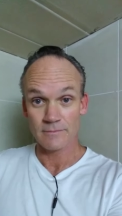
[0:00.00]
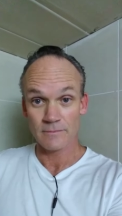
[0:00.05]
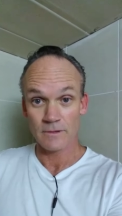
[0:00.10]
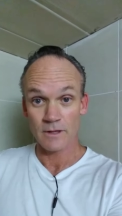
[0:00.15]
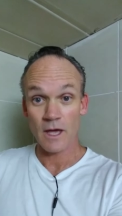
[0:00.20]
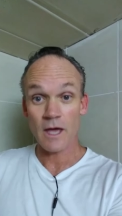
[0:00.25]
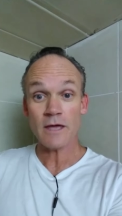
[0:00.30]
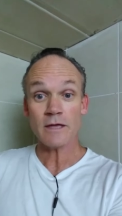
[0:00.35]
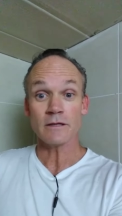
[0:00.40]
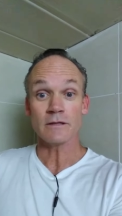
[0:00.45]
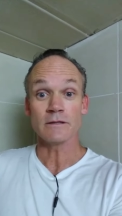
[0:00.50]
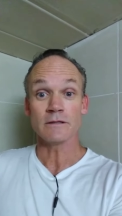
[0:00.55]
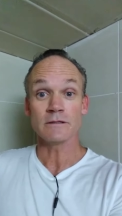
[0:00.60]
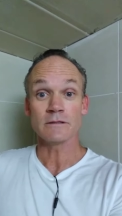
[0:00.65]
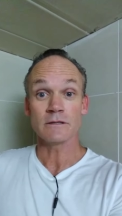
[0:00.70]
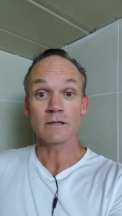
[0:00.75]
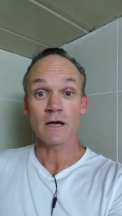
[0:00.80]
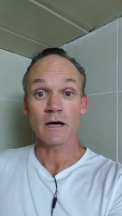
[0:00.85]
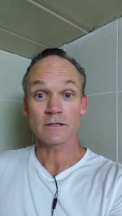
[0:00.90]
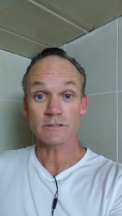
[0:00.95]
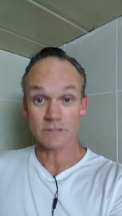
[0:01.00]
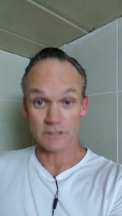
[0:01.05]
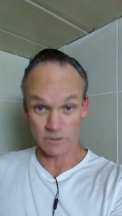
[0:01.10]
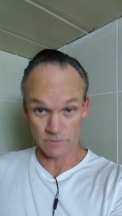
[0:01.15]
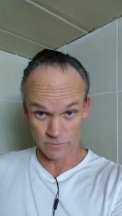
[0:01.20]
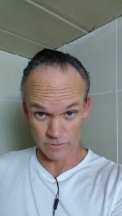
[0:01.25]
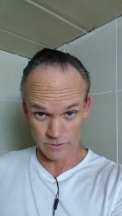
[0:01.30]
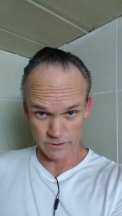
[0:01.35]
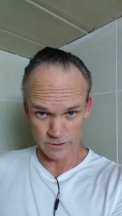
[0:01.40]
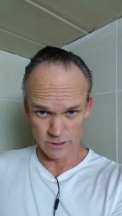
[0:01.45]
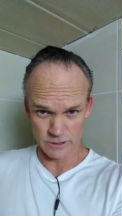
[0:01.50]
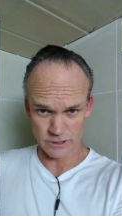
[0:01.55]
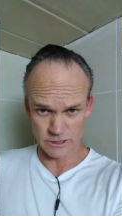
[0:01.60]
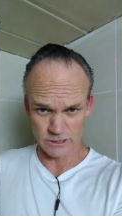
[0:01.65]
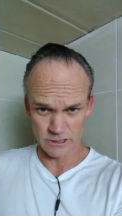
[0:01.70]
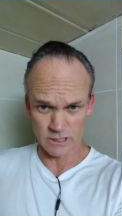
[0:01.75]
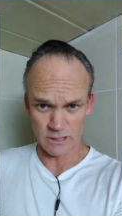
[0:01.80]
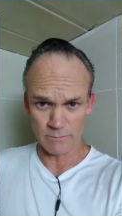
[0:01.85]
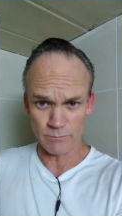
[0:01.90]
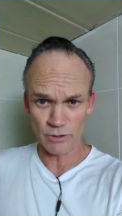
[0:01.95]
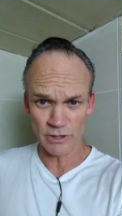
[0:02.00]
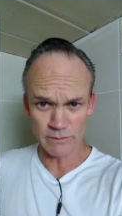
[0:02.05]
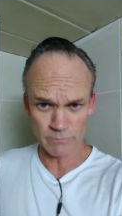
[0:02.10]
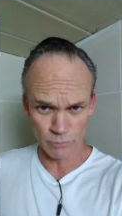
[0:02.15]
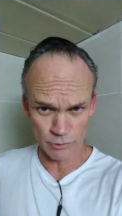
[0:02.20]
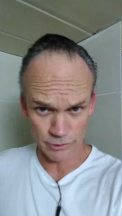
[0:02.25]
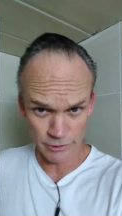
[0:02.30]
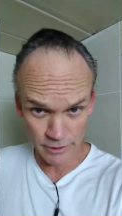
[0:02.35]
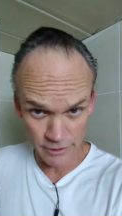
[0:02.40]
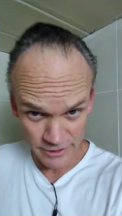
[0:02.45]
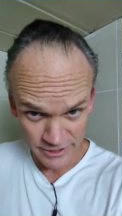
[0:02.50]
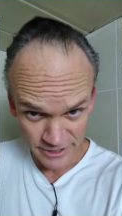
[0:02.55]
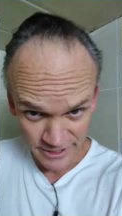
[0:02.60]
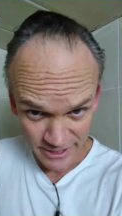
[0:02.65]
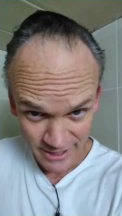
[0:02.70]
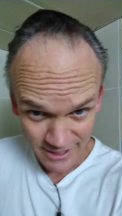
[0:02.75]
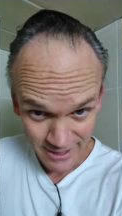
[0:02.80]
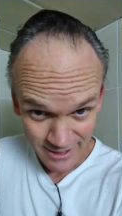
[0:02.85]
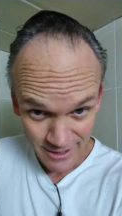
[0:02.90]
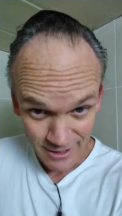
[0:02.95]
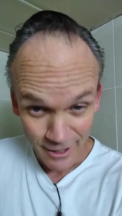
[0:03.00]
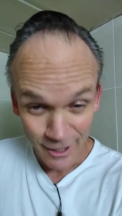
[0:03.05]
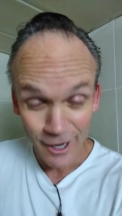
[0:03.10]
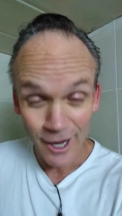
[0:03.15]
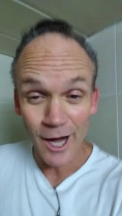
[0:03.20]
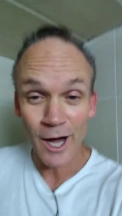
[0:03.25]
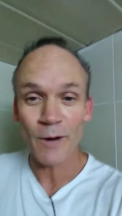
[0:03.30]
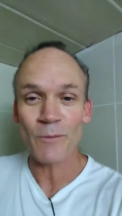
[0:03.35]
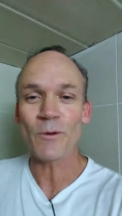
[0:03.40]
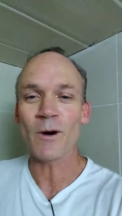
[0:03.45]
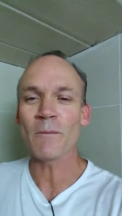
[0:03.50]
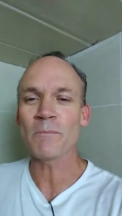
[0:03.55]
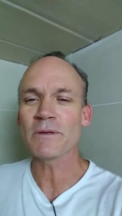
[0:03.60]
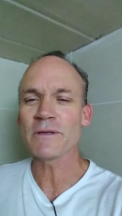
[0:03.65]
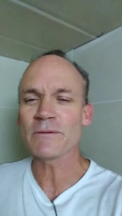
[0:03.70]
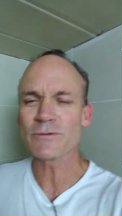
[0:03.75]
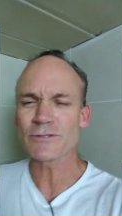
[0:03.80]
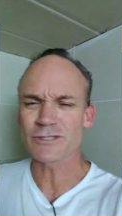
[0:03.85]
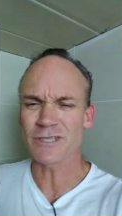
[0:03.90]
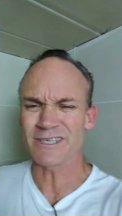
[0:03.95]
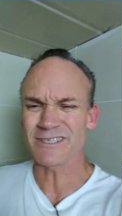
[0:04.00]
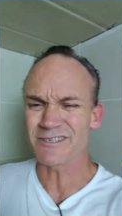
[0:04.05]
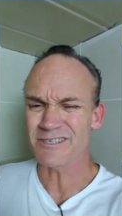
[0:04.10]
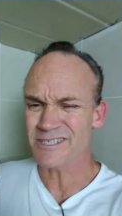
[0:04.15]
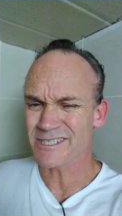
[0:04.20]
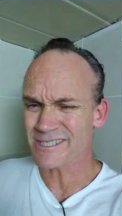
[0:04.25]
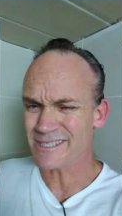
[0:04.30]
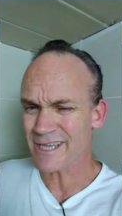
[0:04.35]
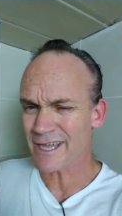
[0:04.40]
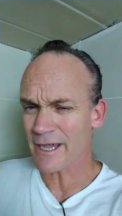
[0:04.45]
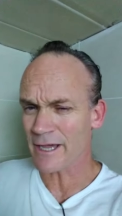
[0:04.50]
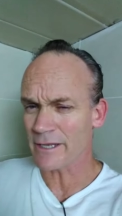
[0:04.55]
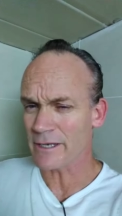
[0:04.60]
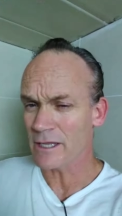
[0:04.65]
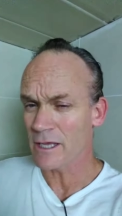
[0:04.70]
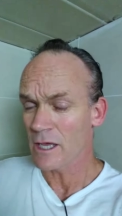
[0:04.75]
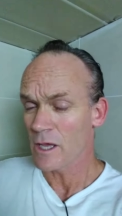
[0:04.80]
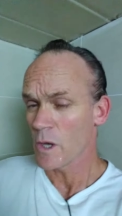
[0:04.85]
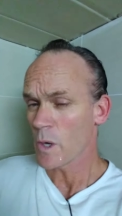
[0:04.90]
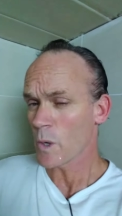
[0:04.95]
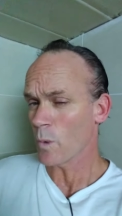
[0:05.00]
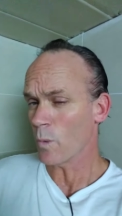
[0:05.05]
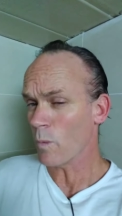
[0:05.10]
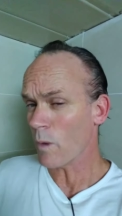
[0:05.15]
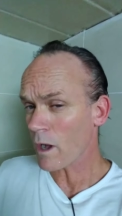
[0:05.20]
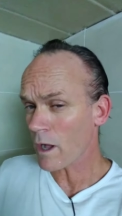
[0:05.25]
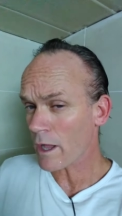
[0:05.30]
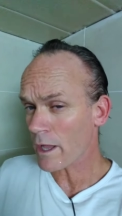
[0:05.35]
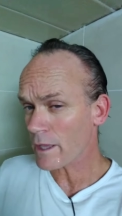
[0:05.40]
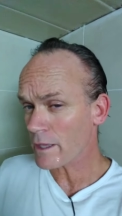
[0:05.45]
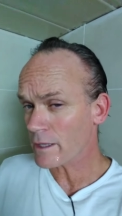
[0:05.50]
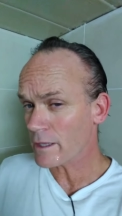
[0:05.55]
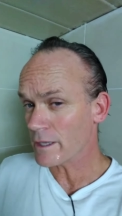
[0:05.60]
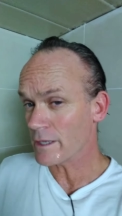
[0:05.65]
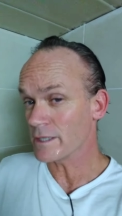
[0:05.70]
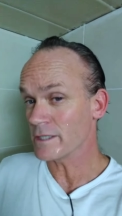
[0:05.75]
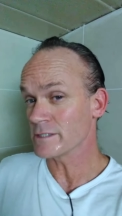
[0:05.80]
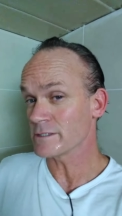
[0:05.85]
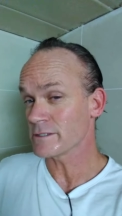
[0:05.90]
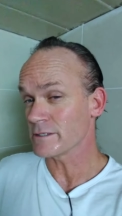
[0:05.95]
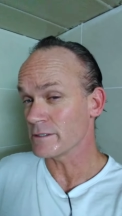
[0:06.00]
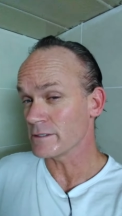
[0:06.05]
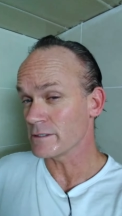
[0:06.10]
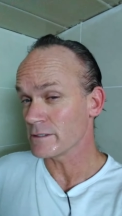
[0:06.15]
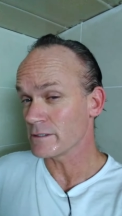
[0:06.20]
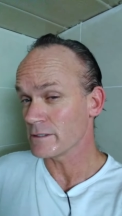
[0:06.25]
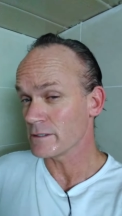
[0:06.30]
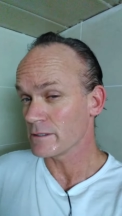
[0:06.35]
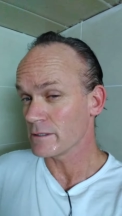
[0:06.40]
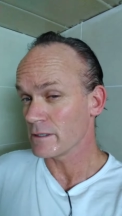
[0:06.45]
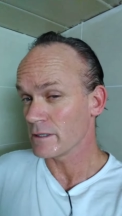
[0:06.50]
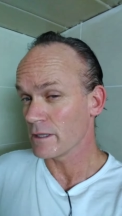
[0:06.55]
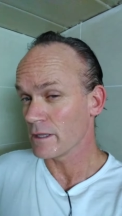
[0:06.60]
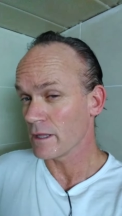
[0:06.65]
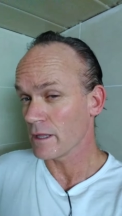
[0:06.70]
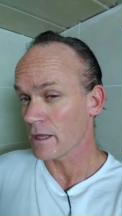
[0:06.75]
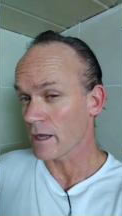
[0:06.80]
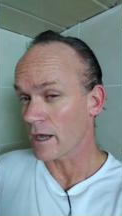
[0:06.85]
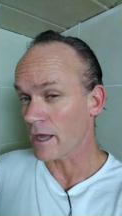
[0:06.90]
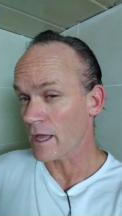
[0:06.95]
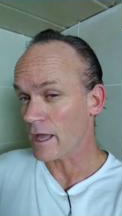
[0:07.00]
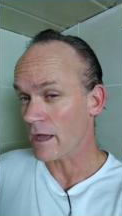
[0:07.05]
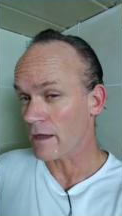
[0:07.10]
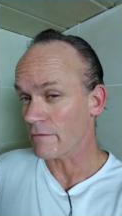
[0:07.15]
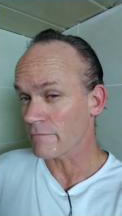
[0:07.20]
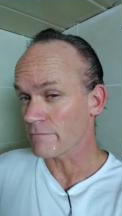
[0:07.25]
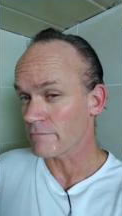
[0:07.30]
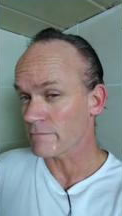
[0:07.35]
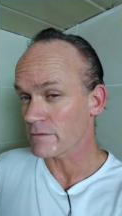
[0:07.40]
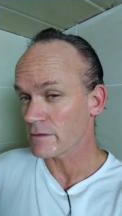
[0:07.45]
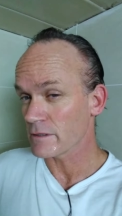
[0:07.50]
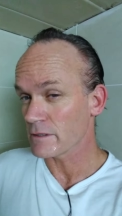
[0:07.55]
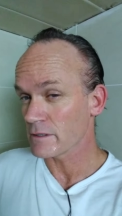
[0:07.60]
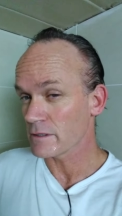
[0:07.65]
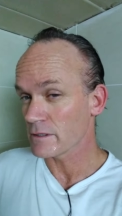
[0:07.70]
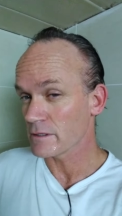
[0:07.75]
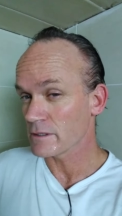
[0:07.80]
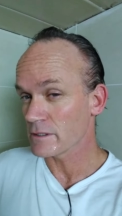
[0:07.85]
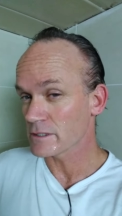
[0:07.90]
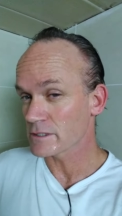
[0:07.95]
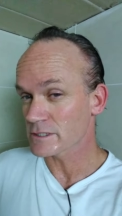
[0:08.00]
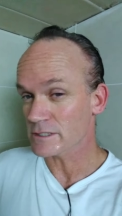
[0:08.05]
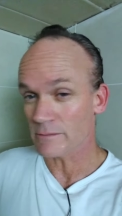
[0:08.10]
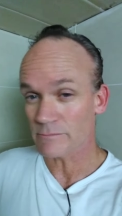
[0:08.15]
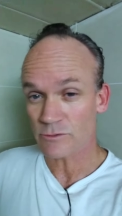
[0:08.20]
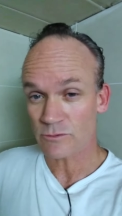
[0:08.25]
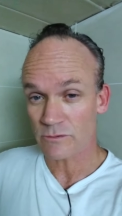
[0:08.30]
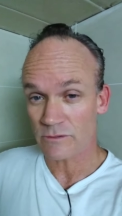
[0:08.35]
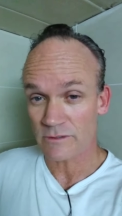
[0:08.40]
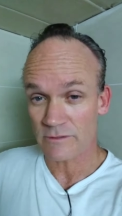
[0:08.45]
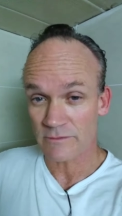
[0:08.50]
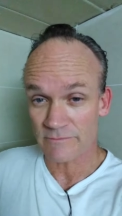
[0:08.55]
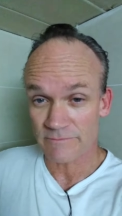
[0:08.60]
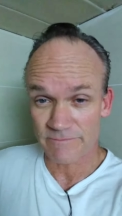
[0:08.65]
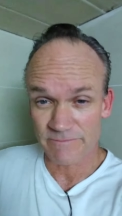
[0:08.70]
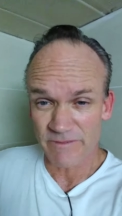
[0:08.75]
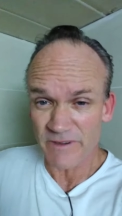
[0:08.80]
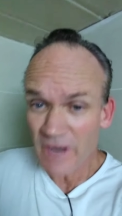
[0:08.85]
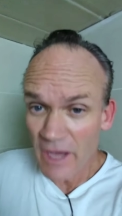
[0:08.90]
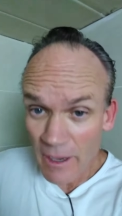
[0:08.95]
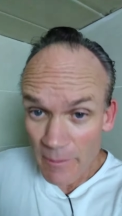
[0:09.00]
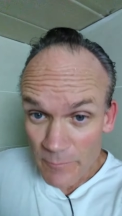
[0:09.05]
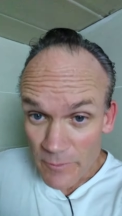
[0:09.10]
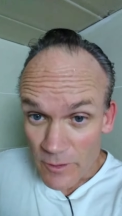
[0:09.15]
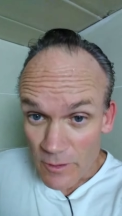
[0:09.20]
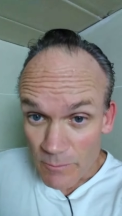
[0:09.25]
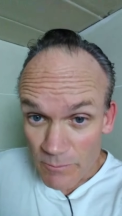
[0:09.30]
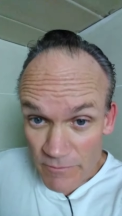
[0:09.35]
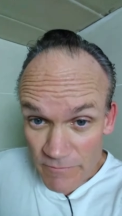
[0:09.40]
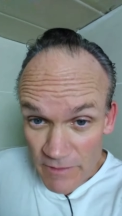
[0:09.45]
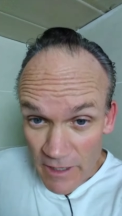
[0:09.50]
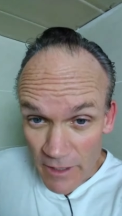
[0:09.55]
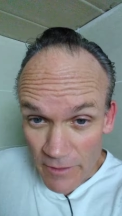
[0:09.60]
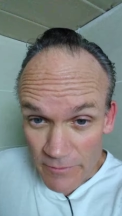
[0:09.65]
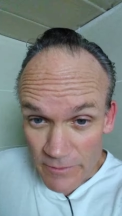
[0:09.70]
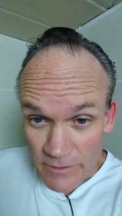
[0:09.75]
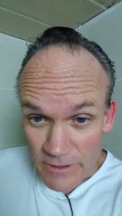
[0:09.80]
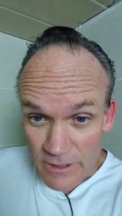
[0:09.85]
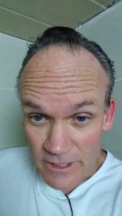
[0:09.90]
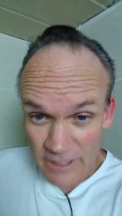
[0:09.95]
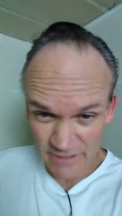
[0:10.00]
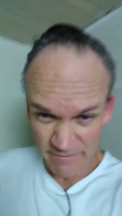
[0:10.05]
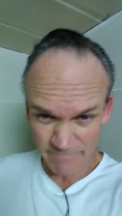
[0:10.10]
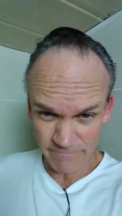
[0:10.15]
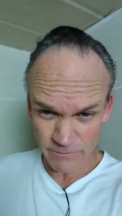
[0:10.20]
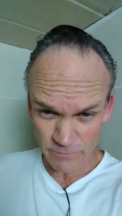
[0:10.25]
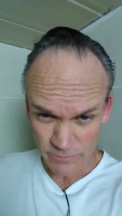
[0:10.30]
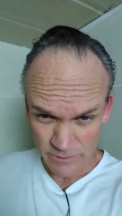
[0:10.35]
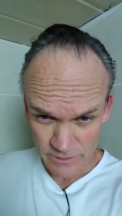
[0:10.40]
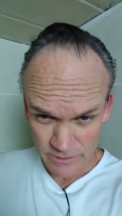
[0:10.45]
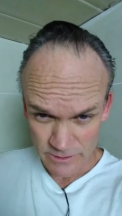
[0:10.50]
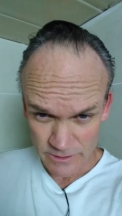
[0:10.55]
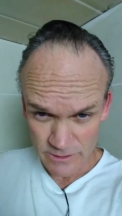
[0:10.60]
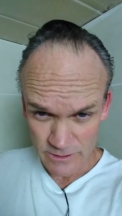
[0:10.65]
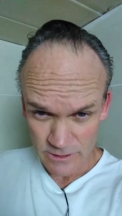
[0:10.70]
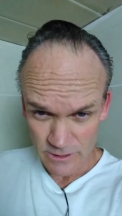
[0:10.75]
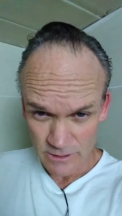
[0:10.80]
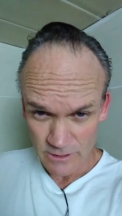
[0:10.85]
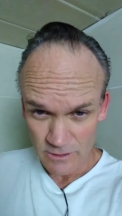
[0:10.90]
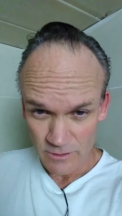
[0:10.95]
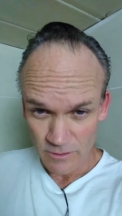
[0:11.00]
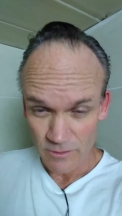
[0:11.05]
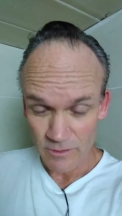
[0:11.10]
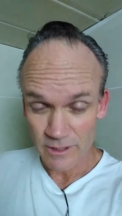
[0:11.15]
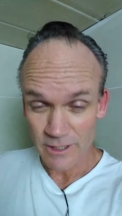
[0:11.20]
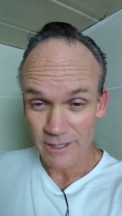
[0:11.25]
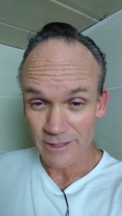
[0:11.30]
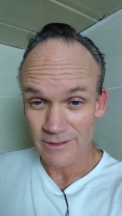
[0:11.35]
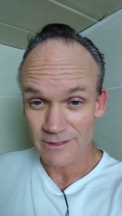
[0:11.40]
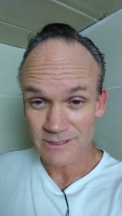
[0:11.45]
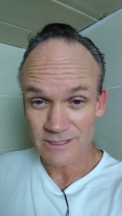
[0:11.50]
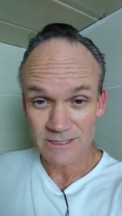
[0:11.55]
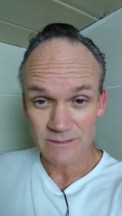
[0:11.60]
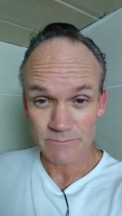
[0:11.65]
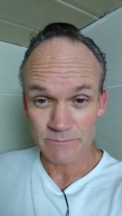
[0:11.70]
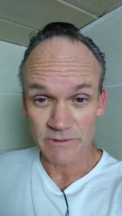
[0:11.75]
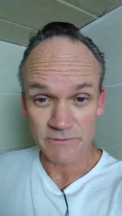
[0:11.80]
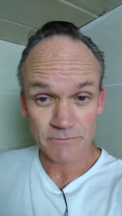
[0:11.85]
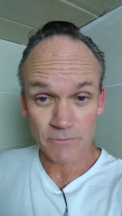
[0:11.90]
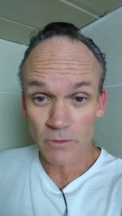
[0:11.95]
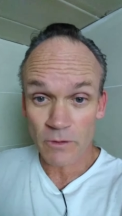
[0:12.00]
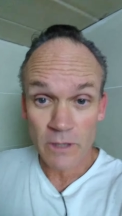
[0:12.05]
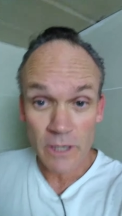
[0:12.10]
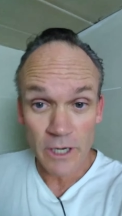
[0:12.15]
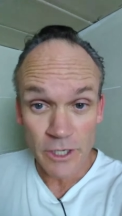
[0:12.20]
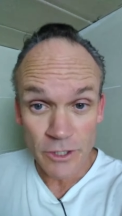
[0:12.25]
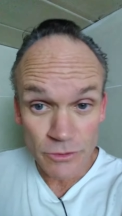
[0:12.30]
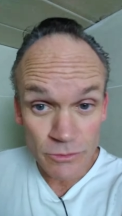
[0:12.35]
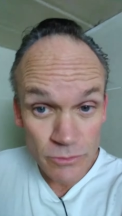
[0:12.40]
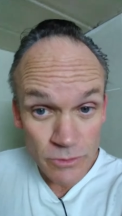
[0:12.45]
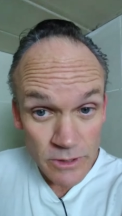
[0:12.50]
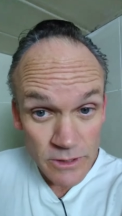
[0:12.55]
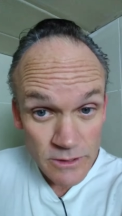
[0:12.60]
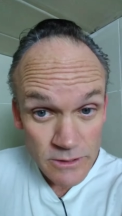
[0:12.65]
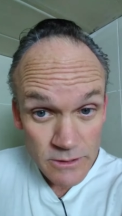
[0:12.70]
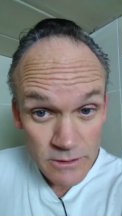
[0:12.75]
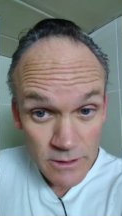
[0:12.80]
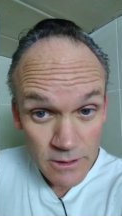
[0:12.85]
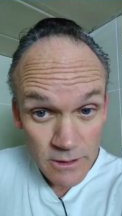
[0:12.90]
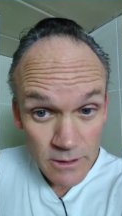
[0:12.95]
Hey, how's it going? This is Vernon Moriarty. I want people to understand why it is that I have some sort of phenomenal, profound influence. Okay, and this is before I knew it.